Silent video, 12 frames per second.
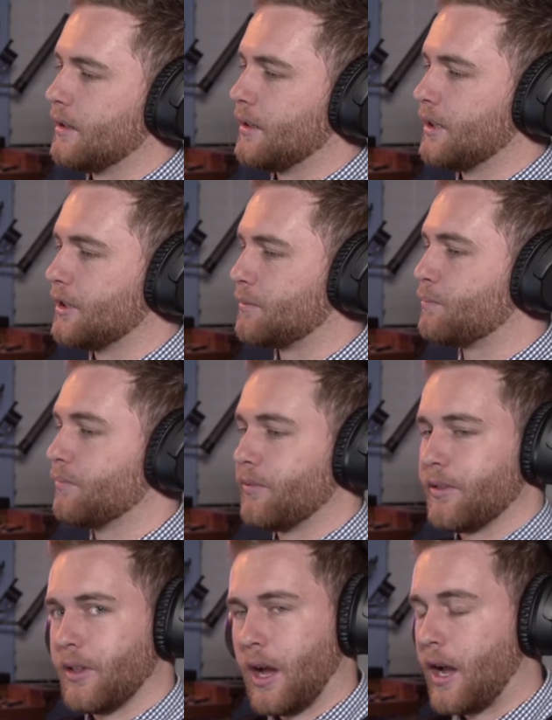is
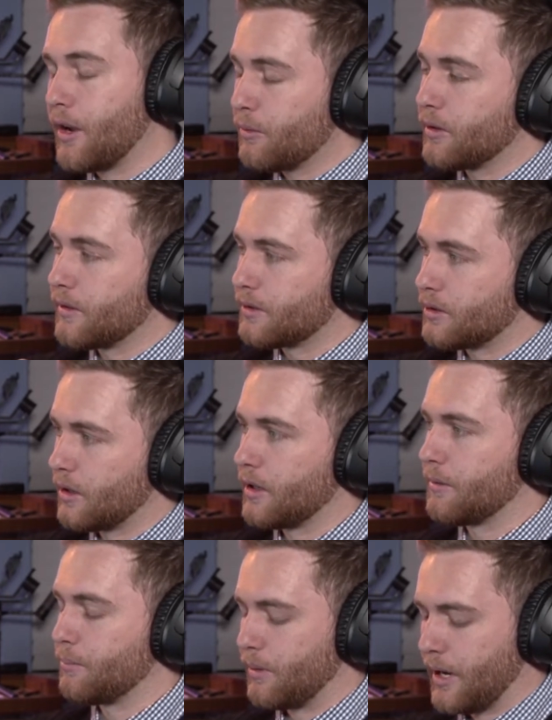I would have shot
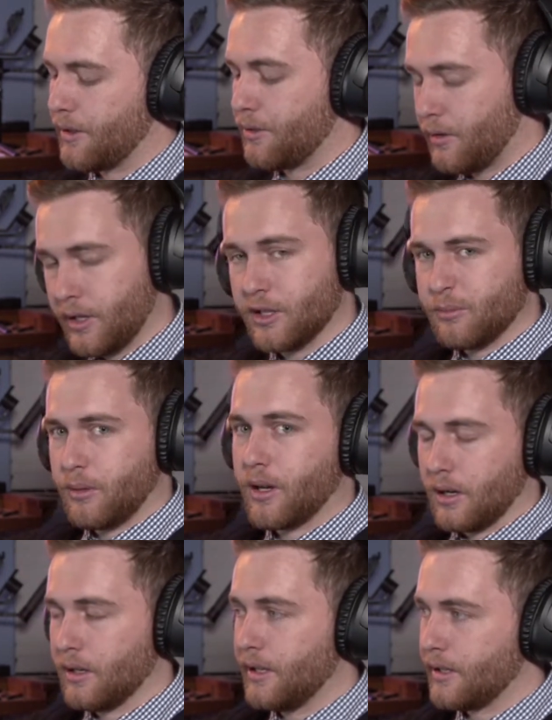it by throwing the
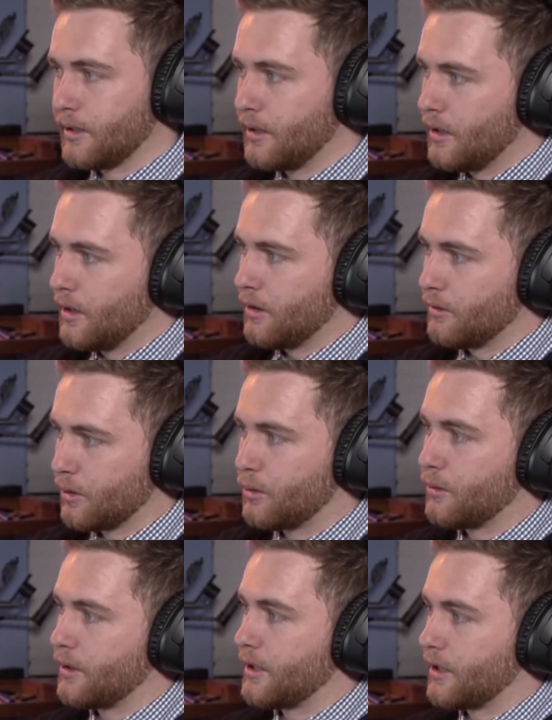bottle in,
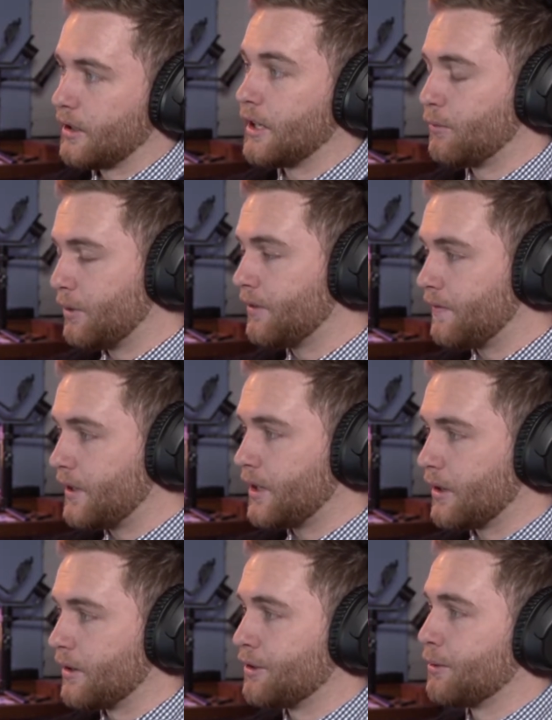recording it with
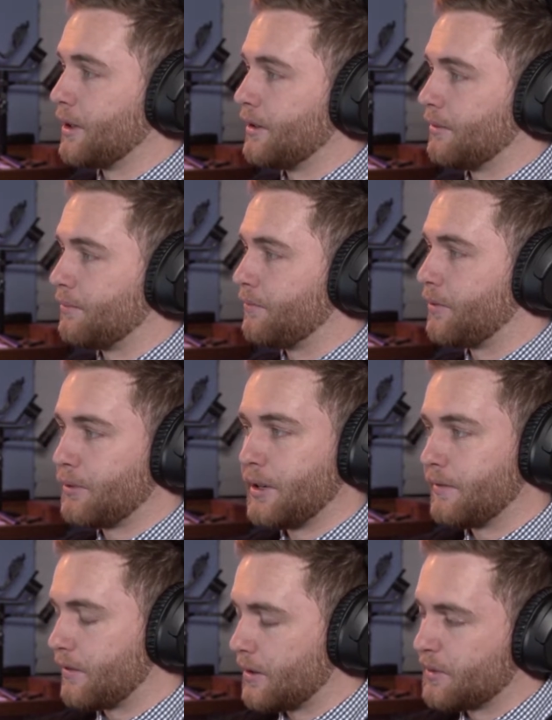video in 23
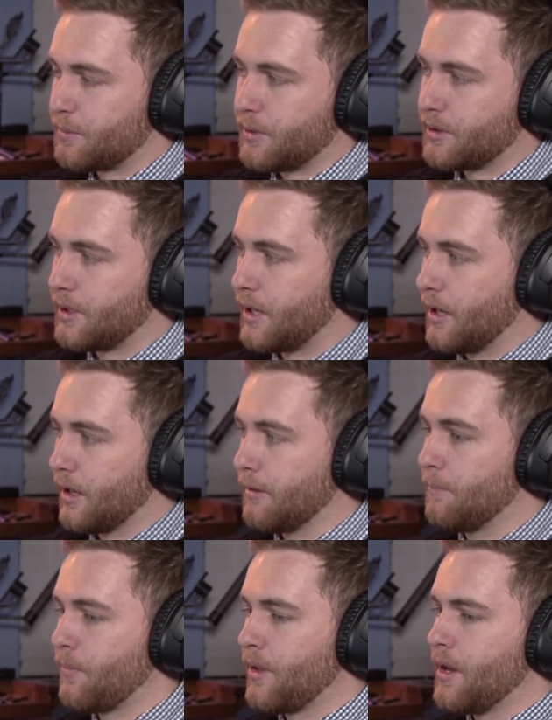frames per second.
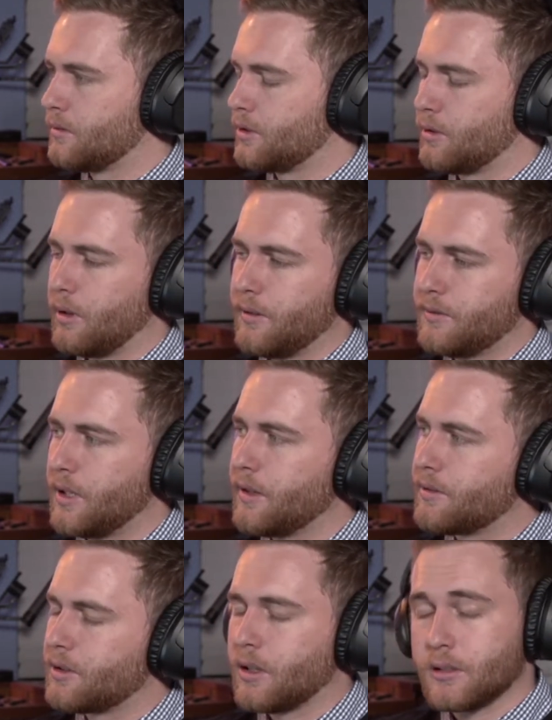So after I've
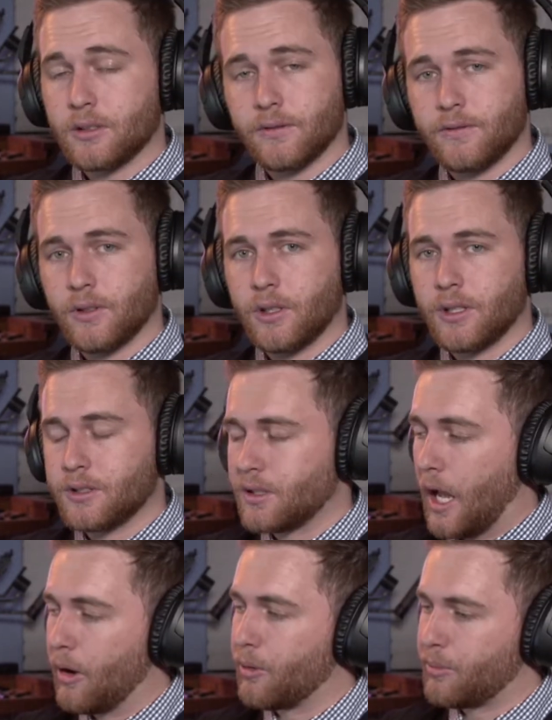shot the footage,
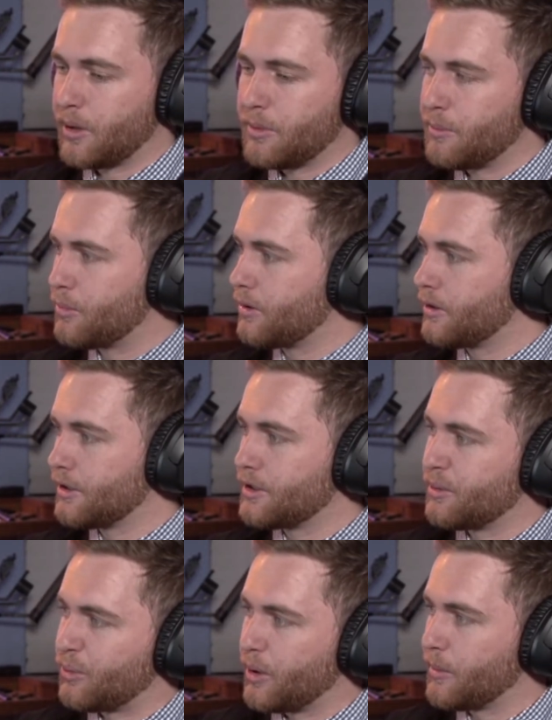I would probably put it into
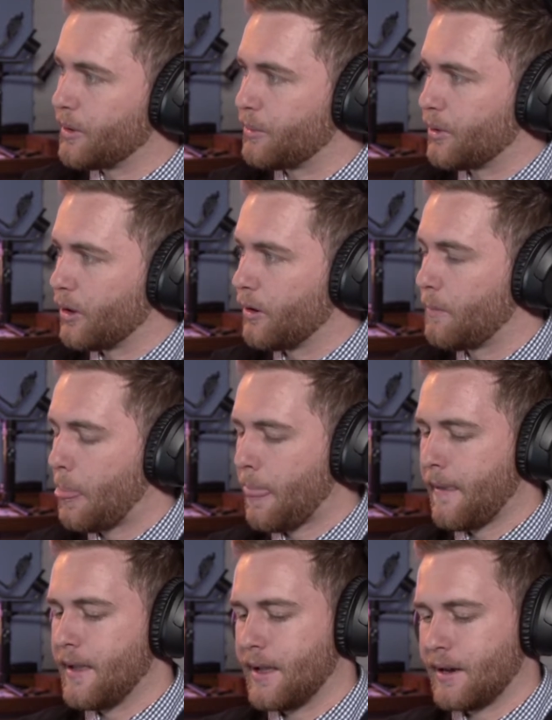Premiere Pro,
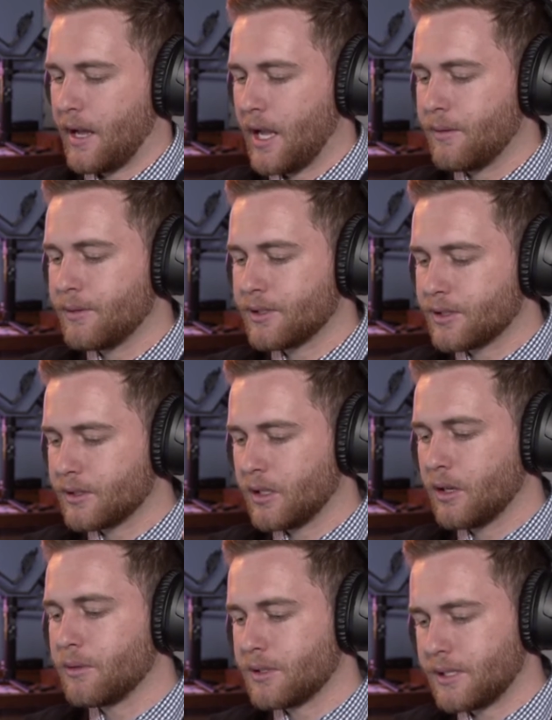and I would
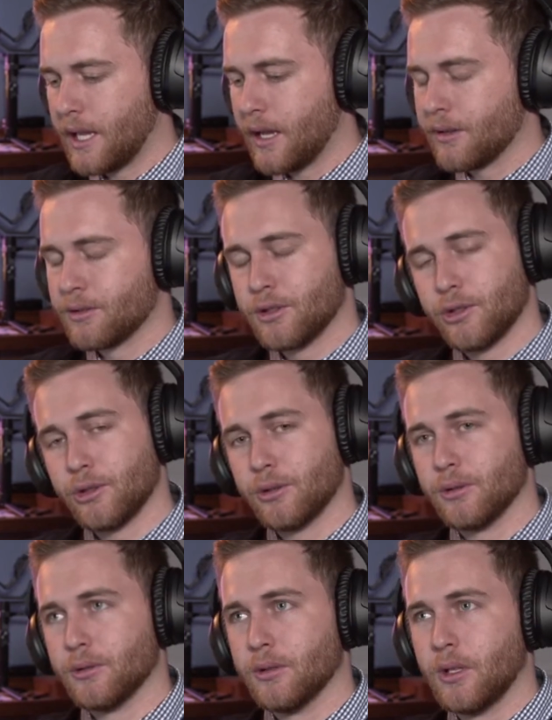slow it down to